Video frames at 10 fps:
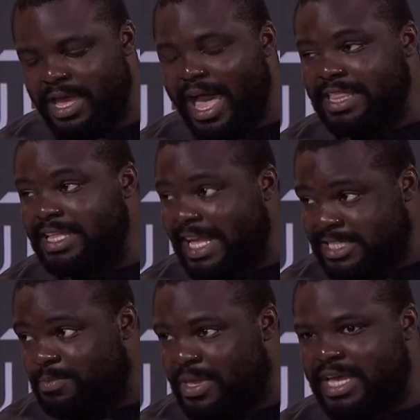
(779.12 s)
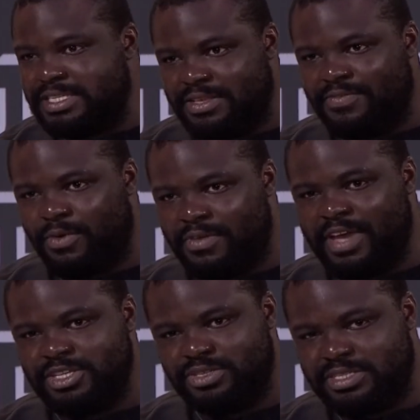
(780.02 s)
I think that's the biggest thing for
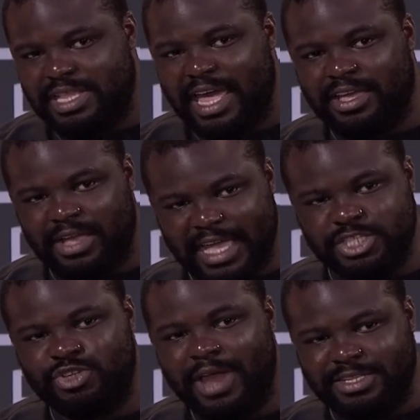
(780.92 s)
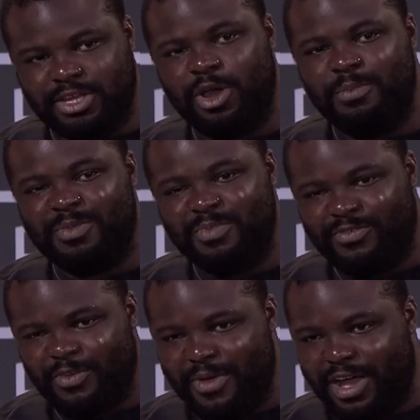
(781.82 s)
investors, like extract a commitment from our